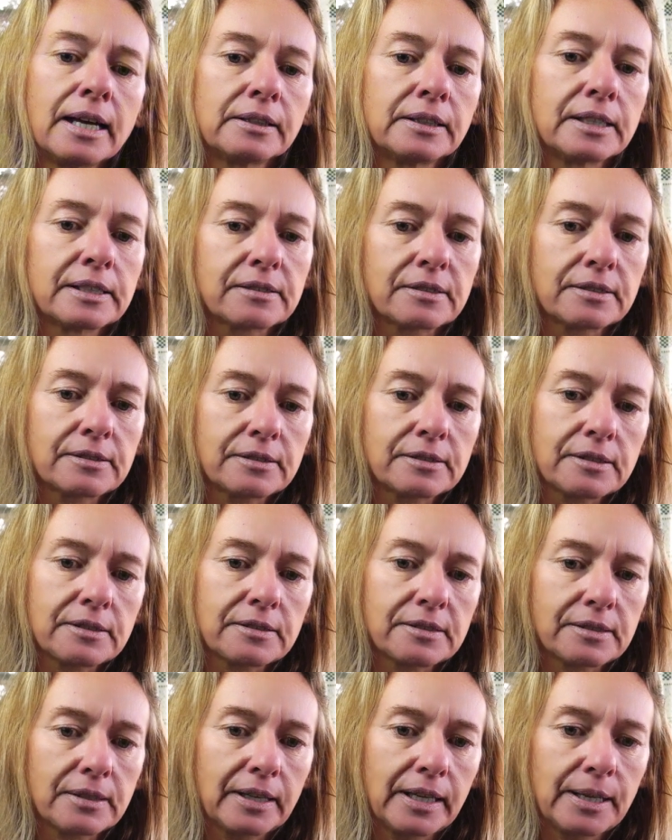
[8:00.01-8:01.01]
This is the
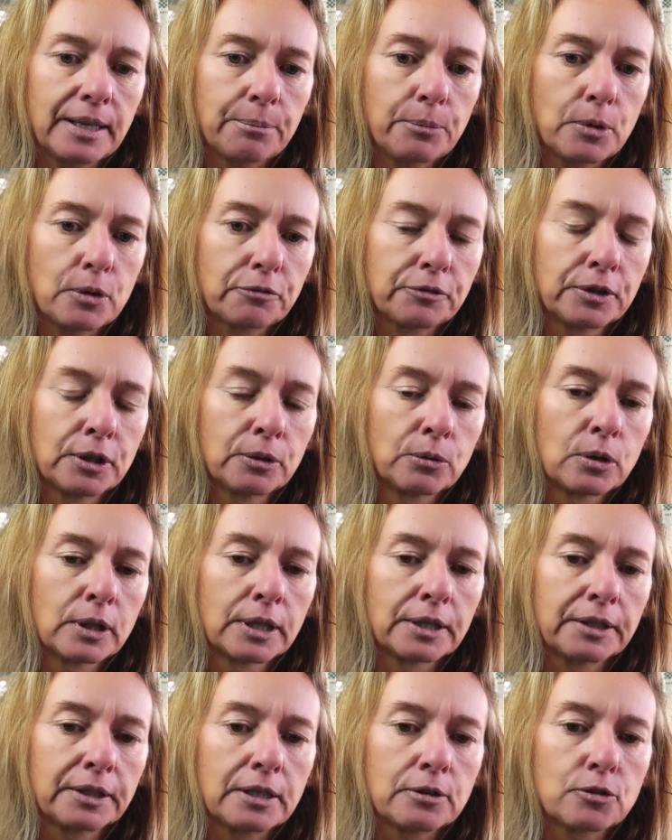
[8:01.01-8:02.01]
same of the
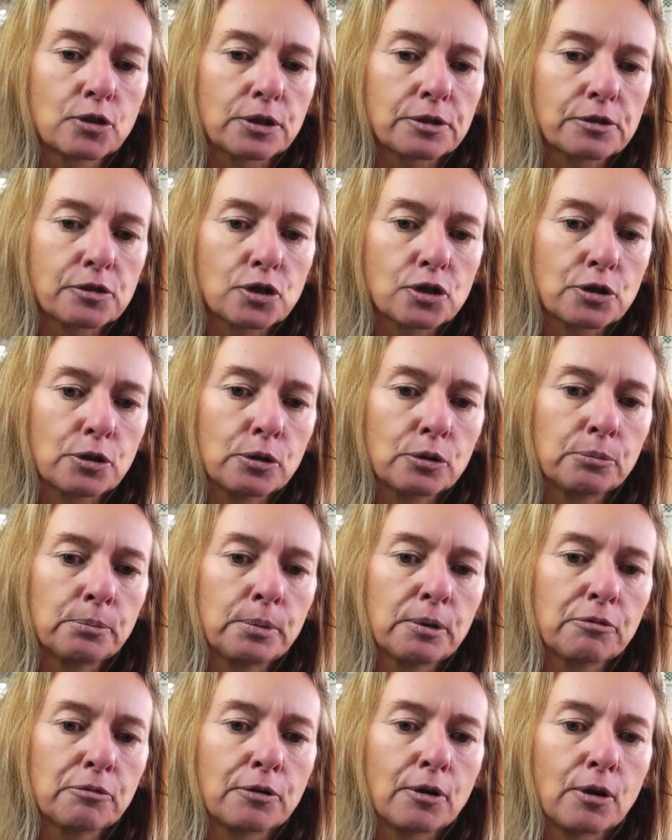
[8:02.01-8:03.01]
one I just showed
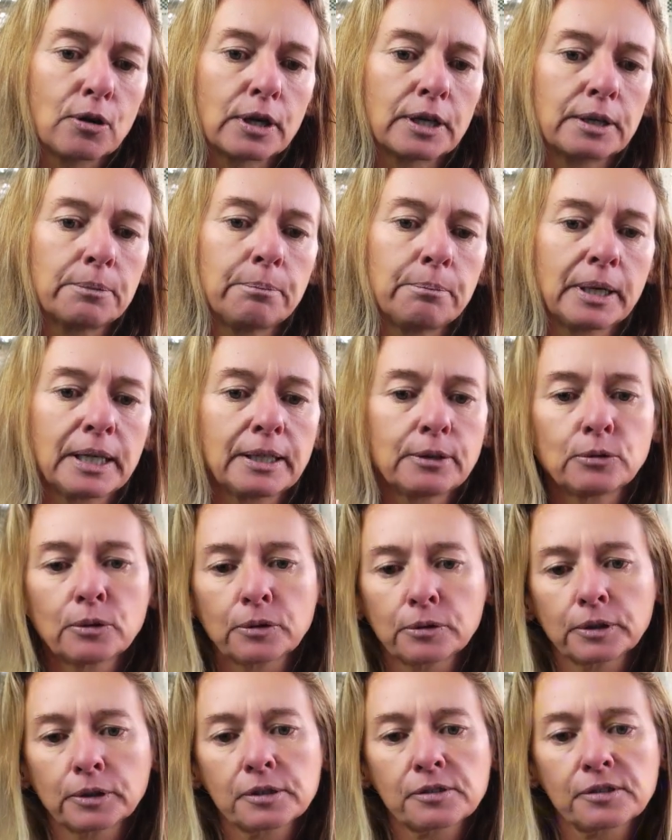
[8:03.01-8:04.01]
before, made
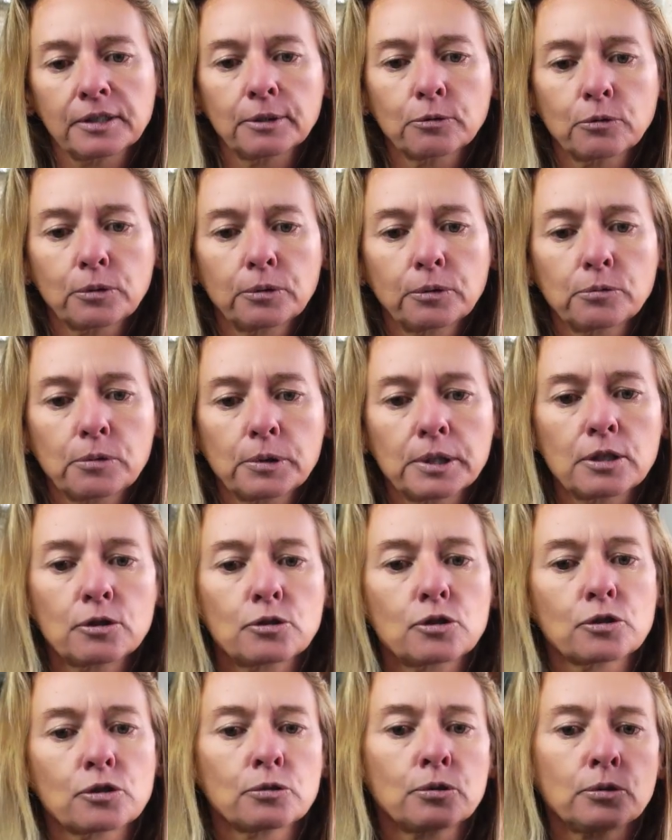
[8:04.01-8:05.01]
on the Sentro
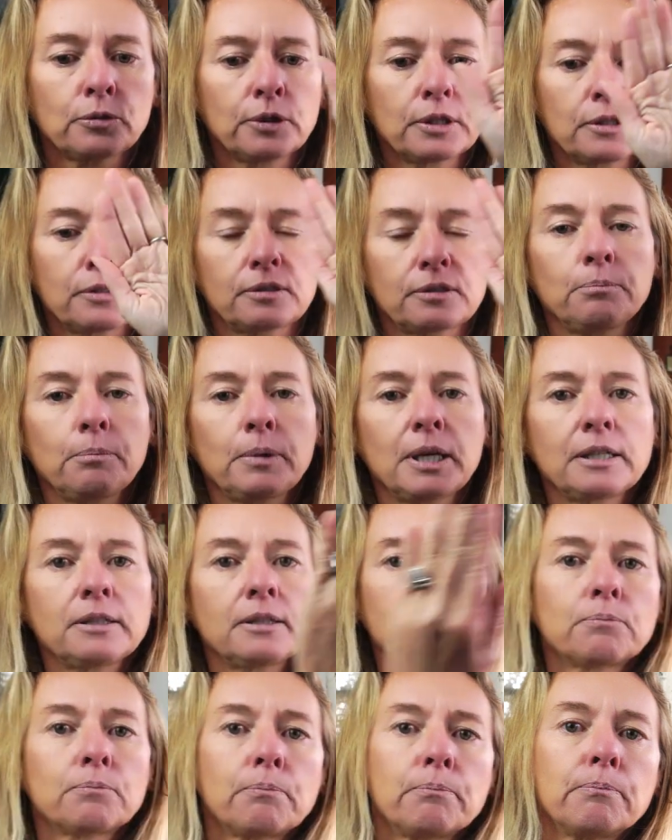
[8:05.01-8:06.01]
22. This
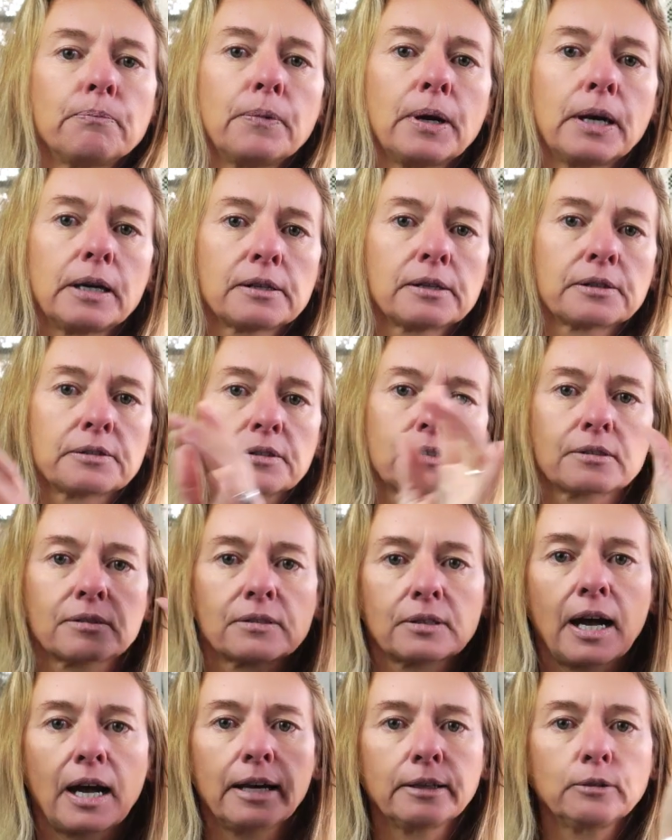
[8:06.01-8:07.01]
made
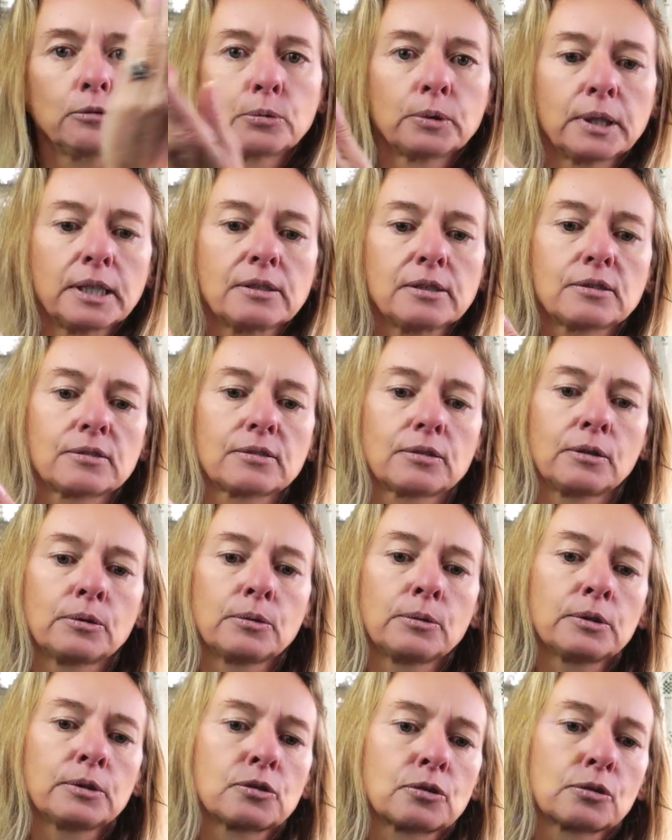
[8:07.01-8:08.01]
sideways,
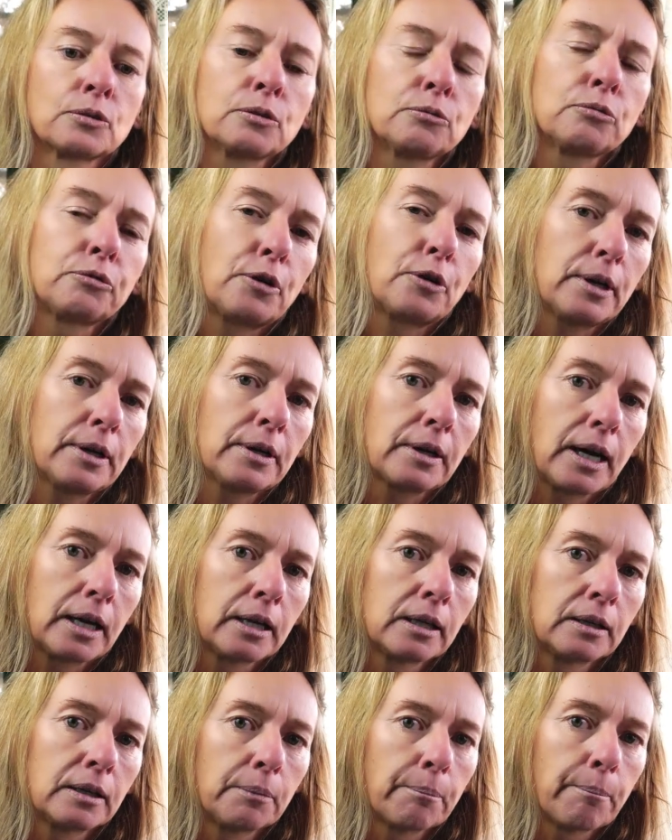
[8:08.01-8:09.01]
so it's good for
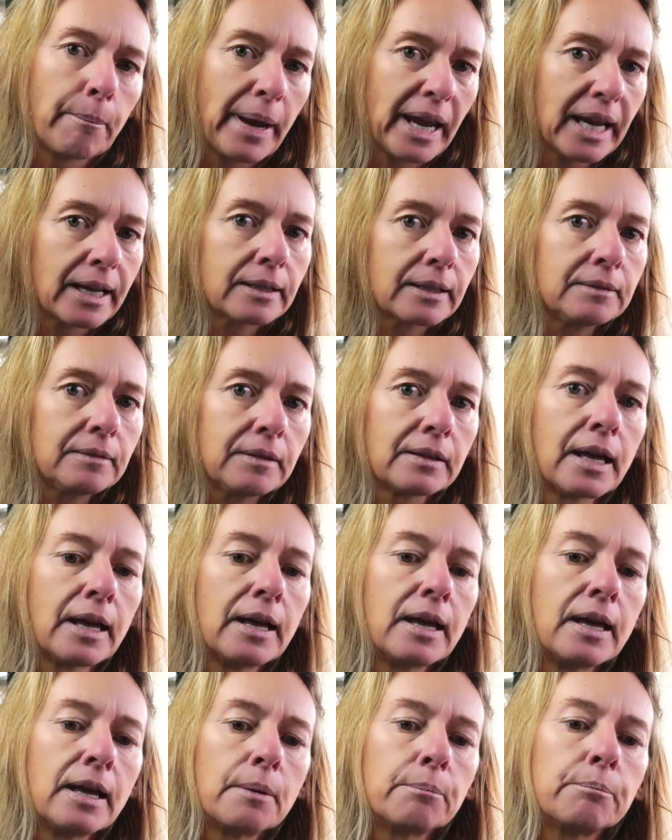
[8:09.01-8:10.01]
a man
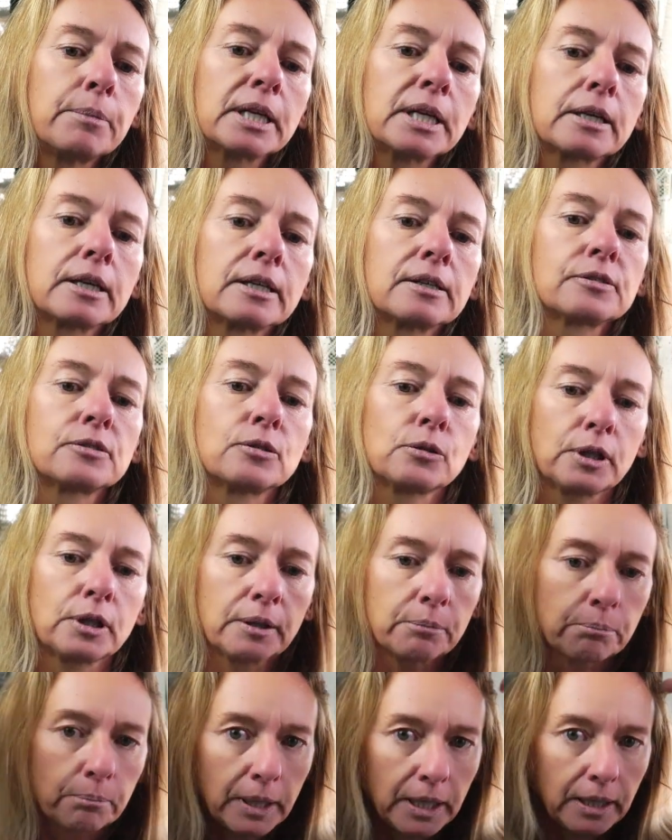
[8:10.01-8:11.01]
because you
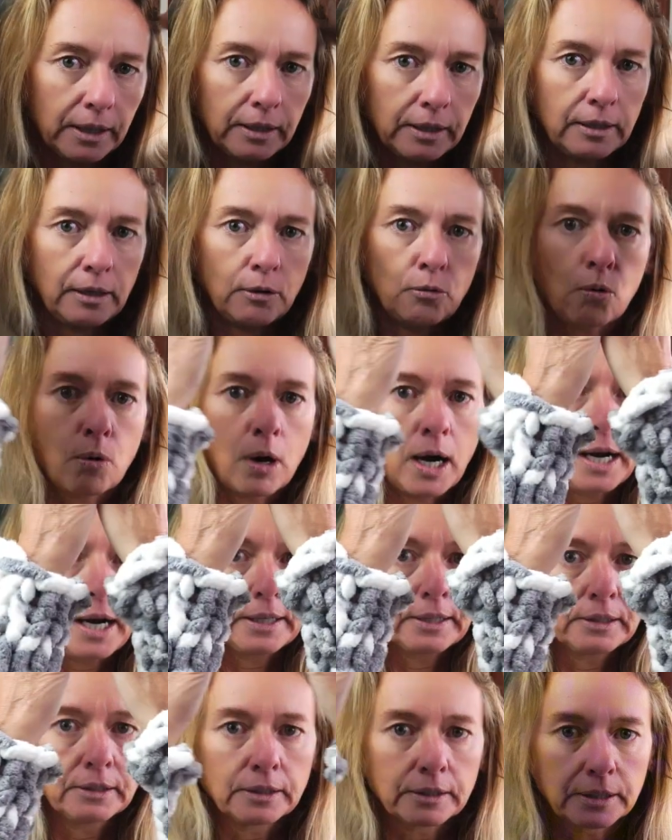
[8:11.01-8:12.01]
can make a
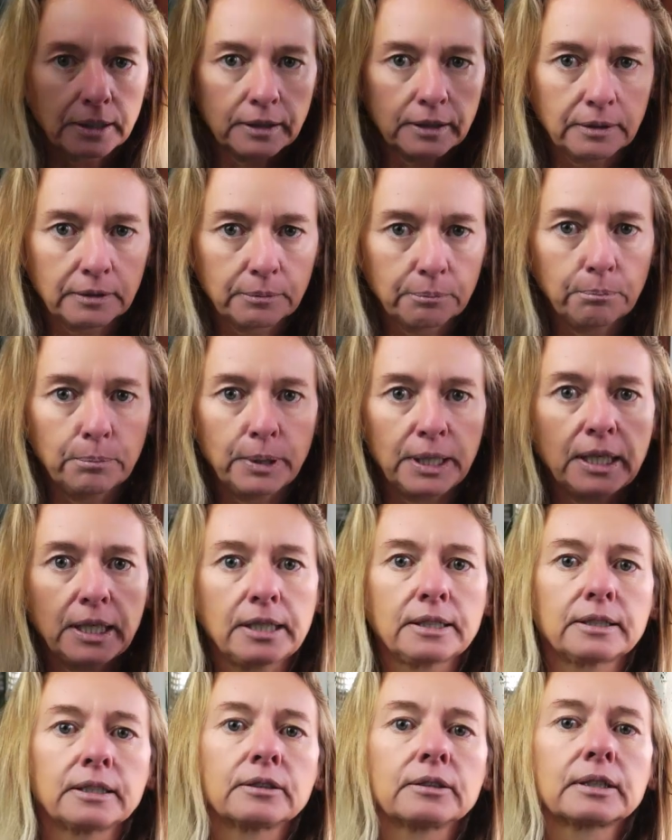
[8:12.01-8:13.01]
wider
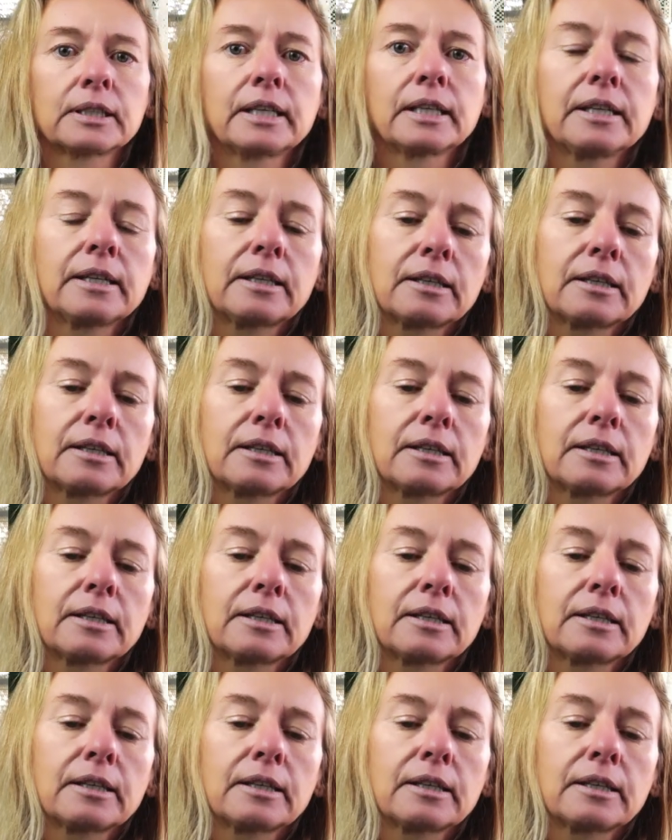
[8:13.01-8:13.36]
beanie, okay?